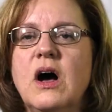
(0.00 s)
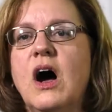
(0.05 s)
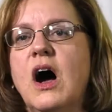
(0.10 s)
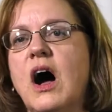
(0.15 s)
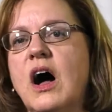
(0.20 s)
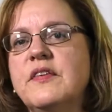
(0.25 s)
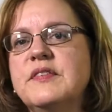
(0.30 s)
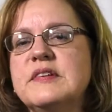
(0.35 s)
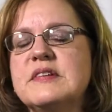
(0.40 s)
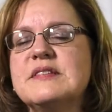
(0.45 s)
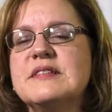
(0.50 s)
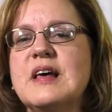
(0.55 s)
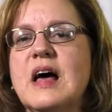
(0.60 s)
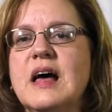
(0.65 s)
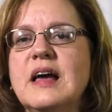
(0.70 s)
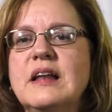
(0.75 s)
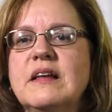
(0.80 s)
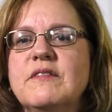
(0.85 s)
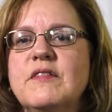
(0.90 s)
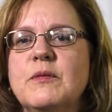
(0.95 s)
On the
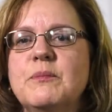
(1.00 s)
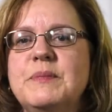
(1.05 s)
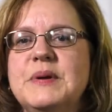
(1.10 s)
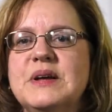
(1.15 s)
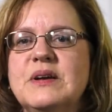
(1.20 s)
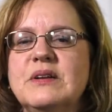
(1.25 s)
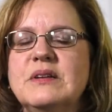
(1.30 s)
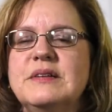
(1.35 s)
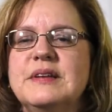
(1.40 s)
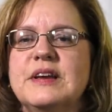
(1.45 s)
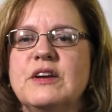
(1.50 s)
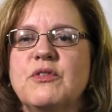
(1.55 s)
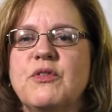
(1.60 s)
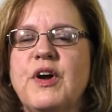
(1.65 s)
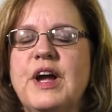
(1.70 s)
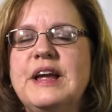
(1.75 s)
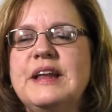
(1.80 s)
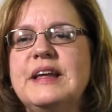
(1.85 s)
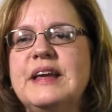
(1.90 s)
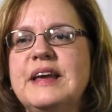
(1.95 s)
side of a building
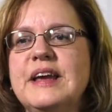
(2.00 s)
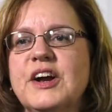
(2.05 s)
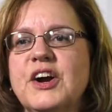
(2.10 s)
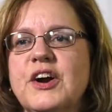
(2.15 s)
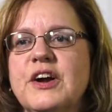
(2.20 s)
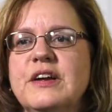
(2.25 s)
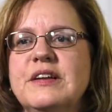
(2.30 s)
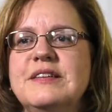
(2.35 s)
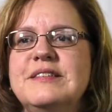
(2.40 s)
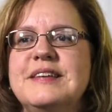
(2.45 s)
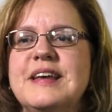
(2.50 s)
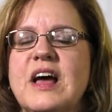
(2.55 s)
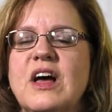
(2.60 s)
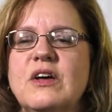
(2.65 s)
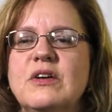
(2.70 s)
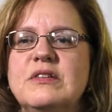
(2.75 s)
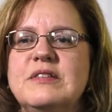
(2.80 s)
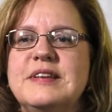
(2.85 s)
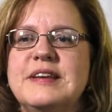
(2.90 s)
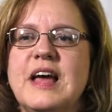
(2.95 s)
right here in
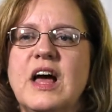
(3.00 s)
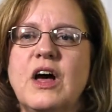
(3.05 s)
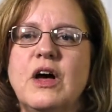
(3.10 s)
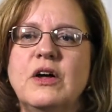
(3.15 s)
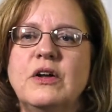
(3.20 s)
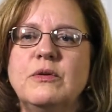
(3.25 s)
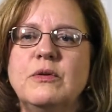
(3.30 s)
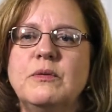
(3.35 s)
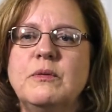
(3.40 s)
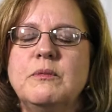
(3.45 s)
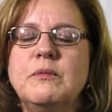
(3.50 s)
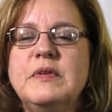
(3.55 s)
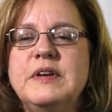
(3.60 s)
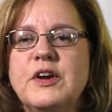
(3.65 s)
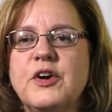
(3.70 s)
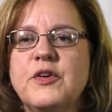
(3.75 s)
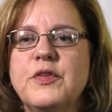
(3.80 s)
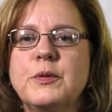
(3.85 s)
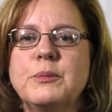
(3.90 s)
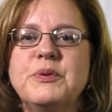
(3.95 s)
downtown
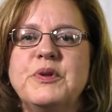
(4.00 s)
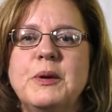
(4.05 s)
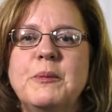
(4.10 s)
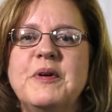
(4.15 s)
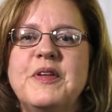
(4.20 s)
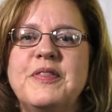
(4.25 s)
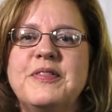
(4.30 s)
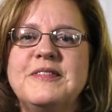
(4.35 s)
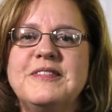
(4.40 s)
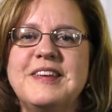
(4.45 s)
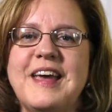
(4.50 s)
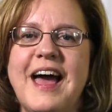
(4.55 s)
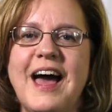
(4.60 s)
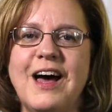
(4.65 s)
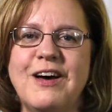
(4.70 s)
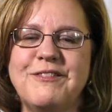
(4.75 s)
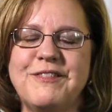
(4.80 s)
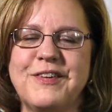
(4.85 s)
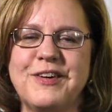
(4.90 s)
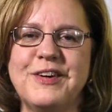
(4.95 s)
near the Plymouth
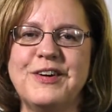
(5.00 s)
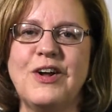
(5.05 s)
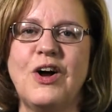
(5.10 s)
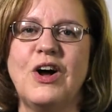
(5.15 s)
Tavern